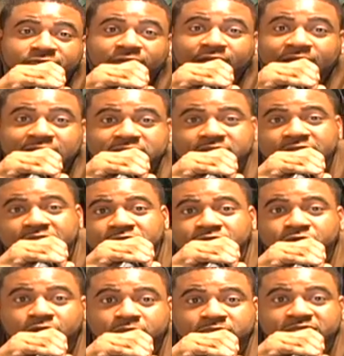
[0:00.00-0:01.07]
Like I said, you
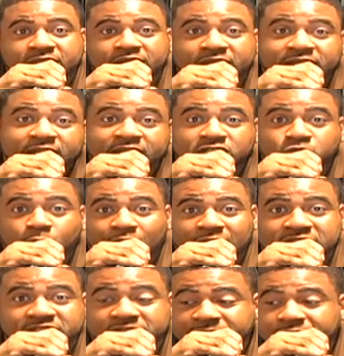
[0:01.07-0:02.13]
know what I'm saying? The net is
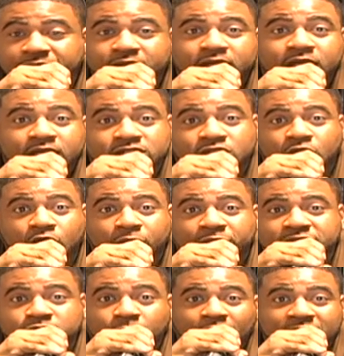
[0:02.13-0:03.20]
watching. It's
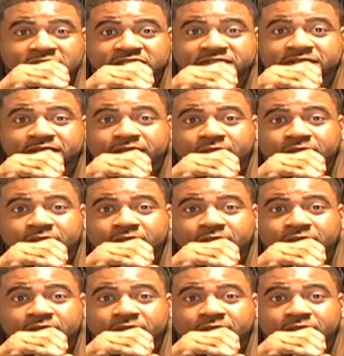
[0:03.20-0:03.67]
always watching.